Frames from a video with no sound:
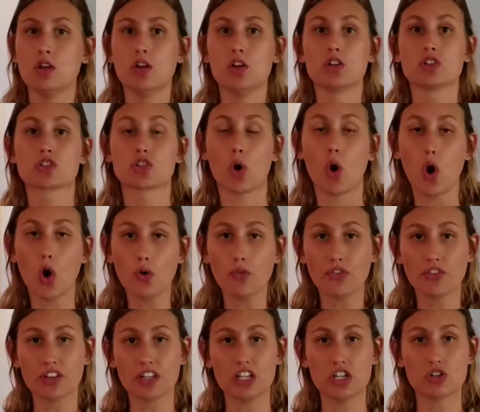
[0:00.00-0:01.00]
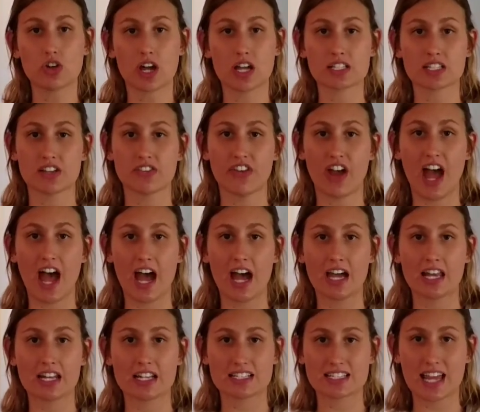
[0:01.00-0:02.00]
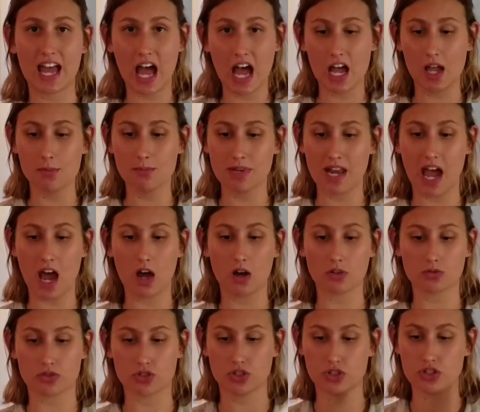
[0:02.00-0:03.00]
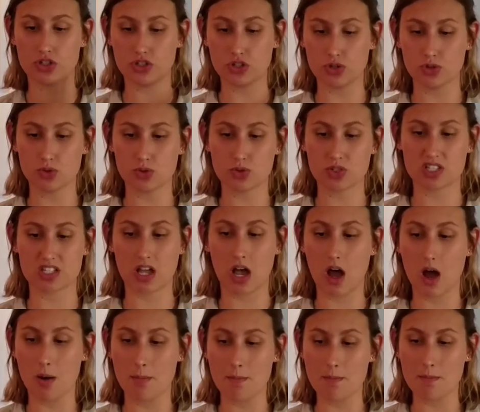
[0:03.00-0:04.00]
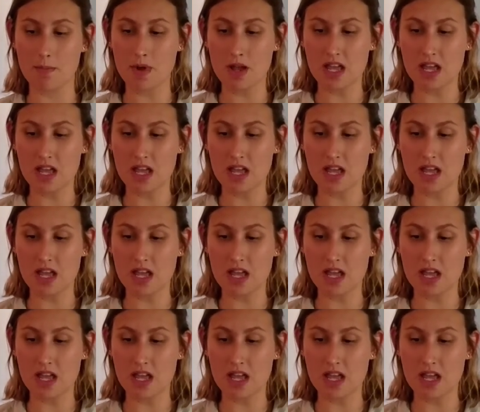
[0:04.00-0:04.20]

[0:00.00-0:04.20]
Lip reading: So hopefully you guys have had time now to do some